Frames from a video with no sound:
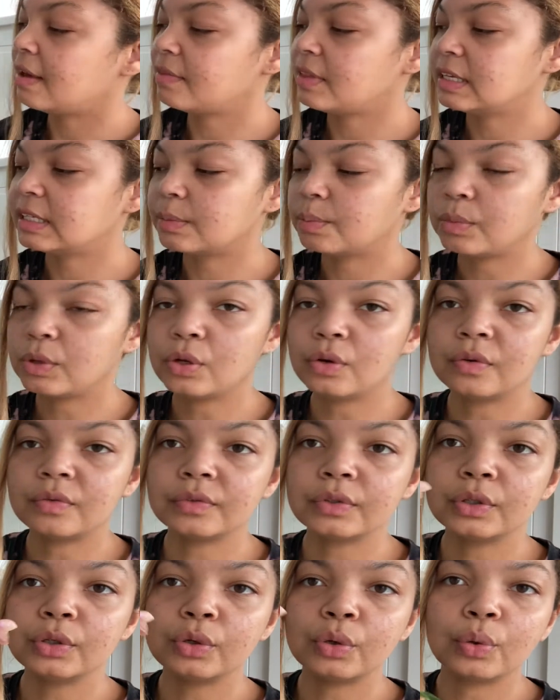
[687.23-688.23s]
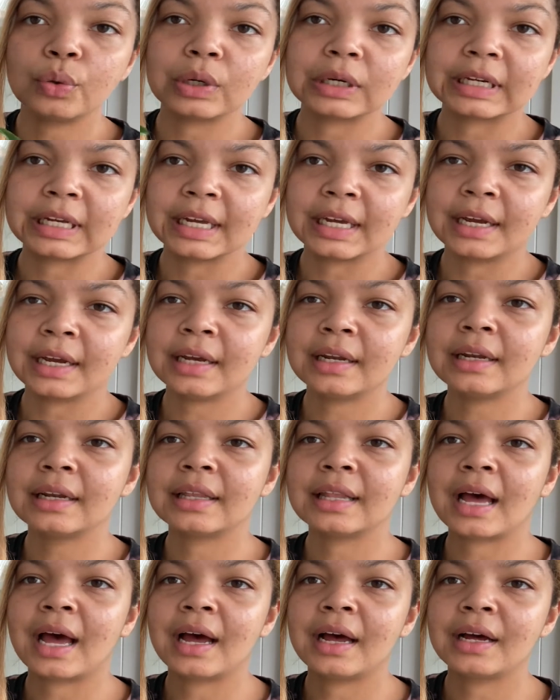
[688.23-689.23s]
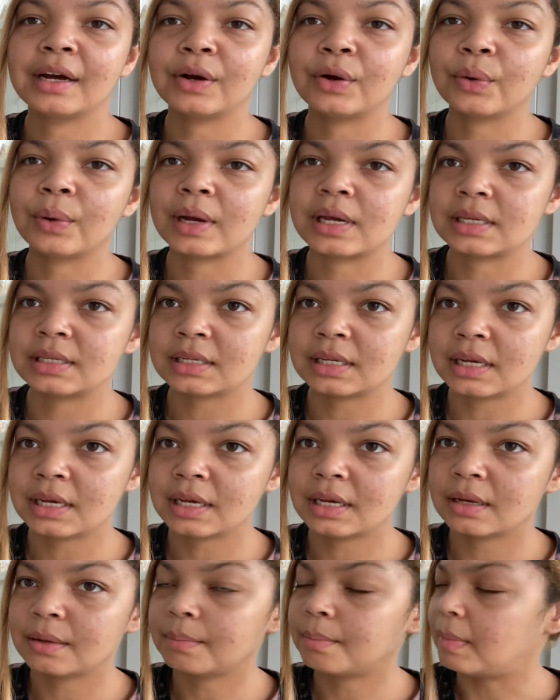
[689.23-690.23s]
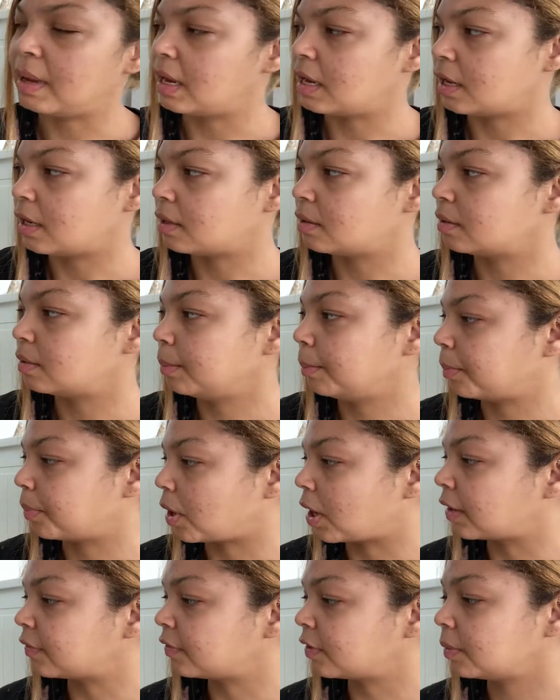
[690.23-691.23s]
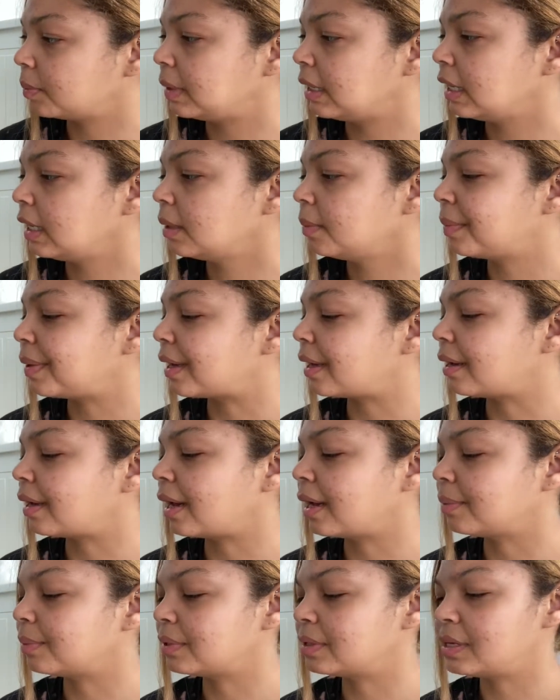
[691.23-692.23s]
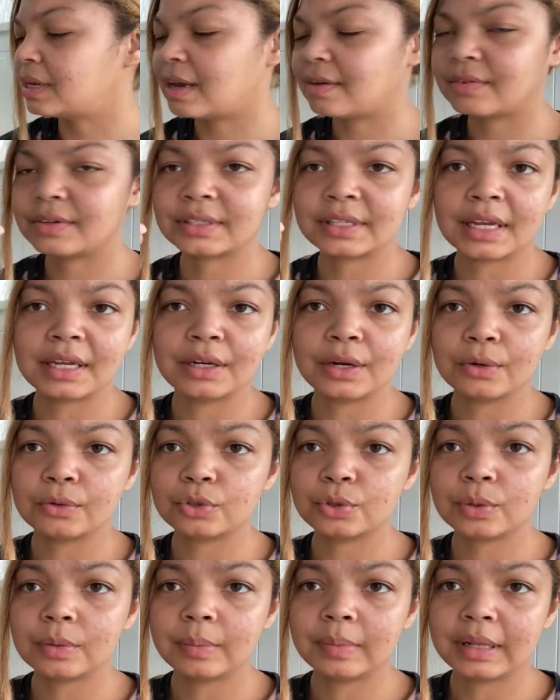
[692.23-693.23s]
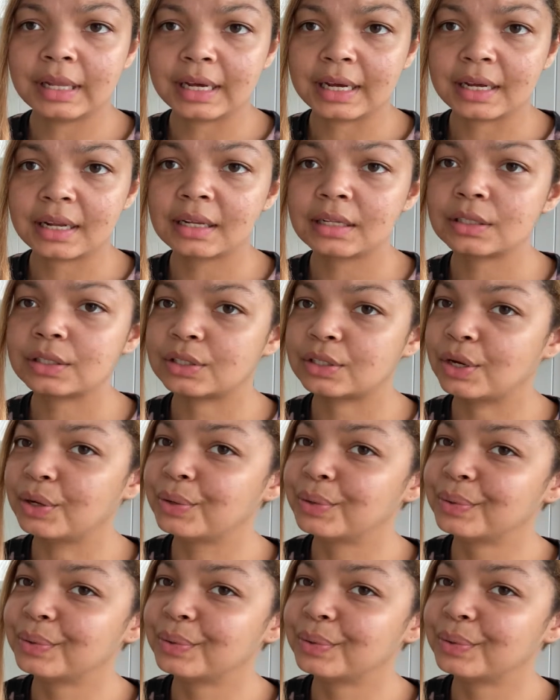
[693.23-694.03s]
this beautiful orchid that a crazy man bought for me, but I will never say no to a plant. So,